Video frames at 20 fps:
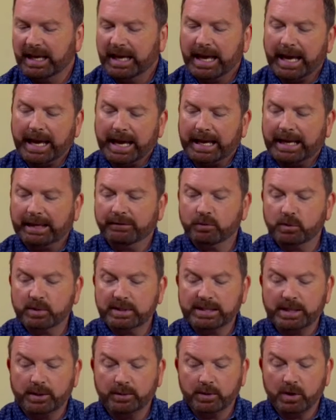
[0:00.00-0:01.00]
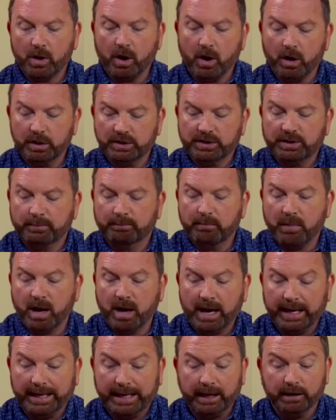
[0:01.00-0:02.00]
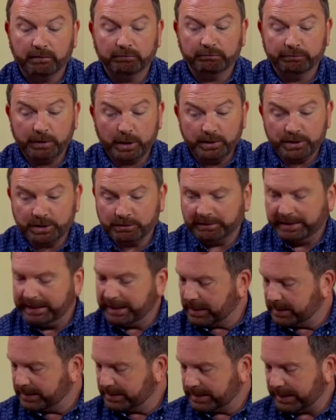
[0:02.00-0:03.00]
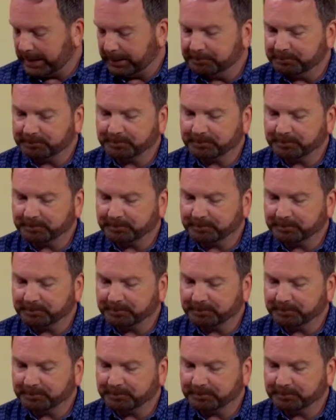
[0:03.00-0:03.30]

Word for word: and I've also got my rotary cutter.